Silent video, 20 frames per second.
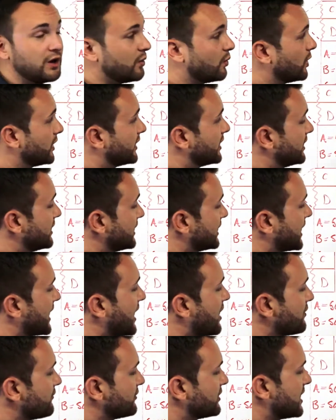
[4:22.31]
We're going to
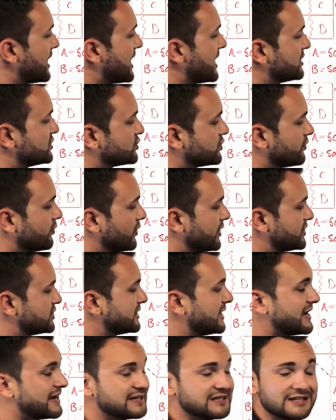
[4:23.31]
account for the extra ridge
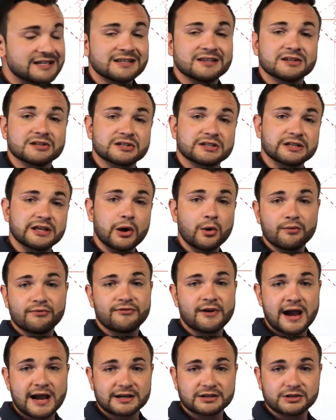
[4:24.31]
lines in the slope
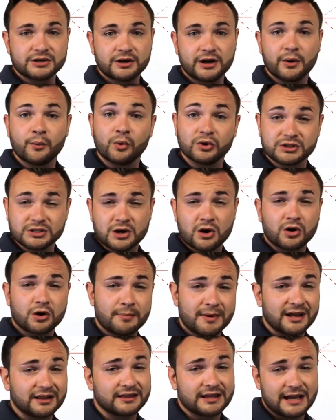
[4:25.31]
factor, and we'll talk
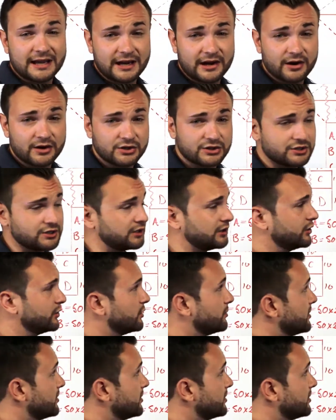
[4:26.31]
about that here in just a little